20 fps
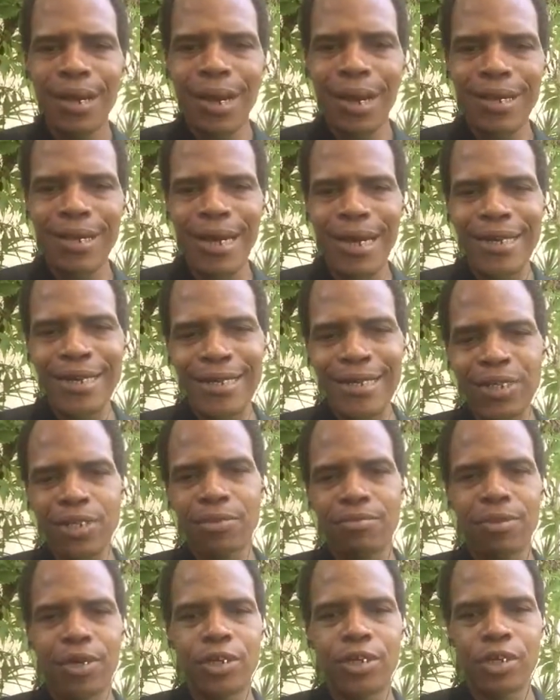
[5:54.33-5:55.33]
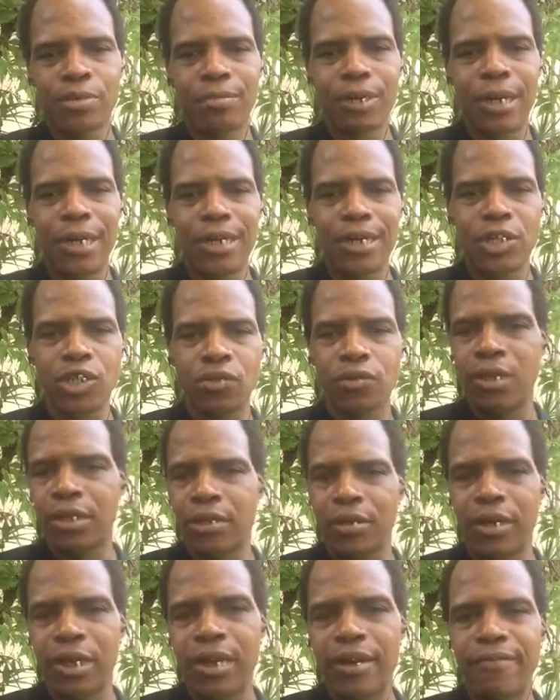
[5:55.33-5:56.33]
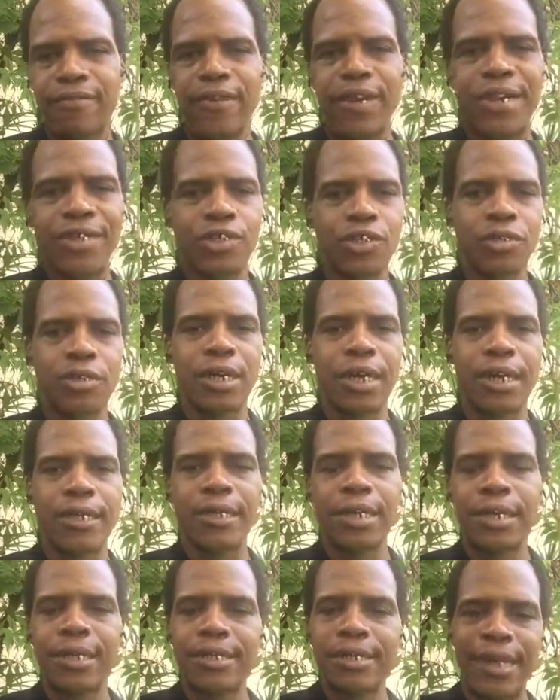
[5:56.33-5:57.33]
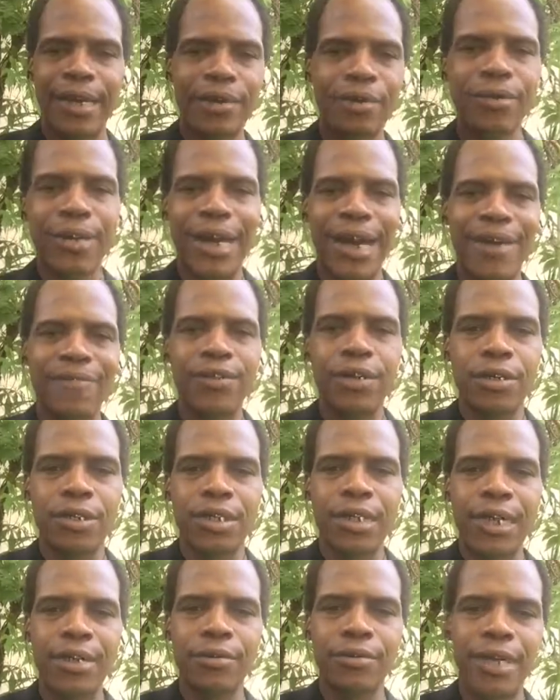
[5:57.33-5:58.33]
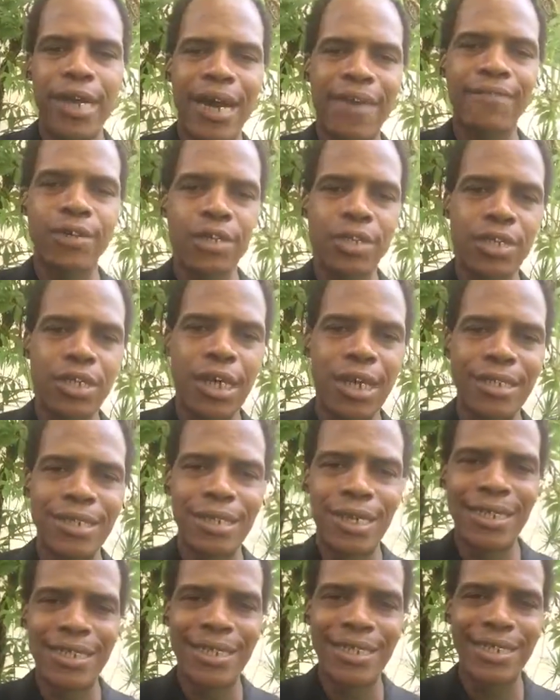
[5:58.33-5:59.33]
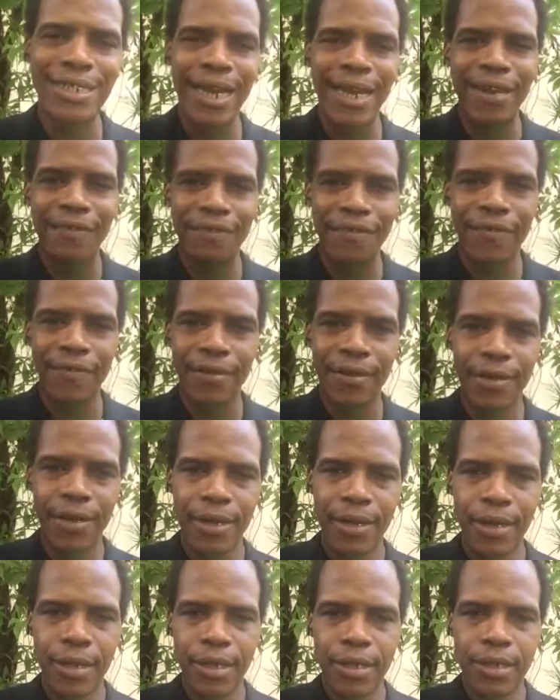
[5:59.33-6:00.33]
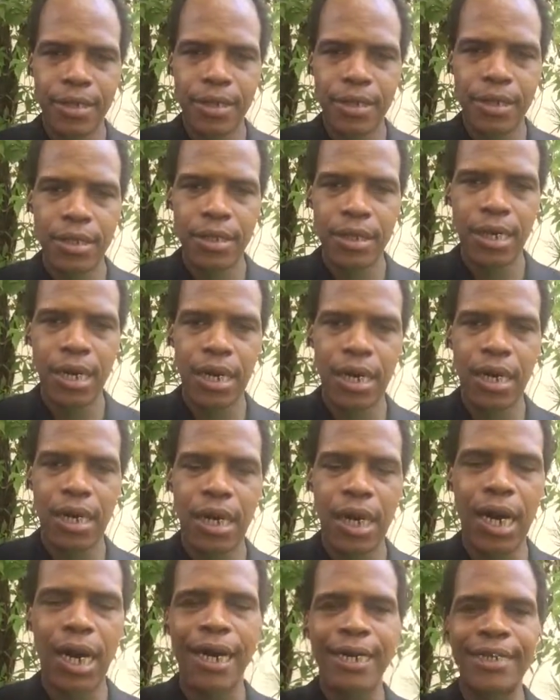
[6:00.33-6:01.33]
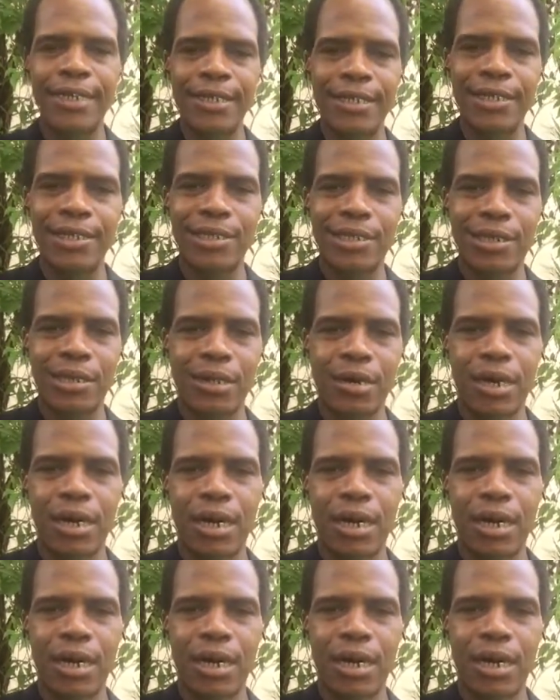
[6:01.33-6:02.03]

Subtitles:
a lot of these emerging markets, whether they're advanced or not, they don't have a safe, honest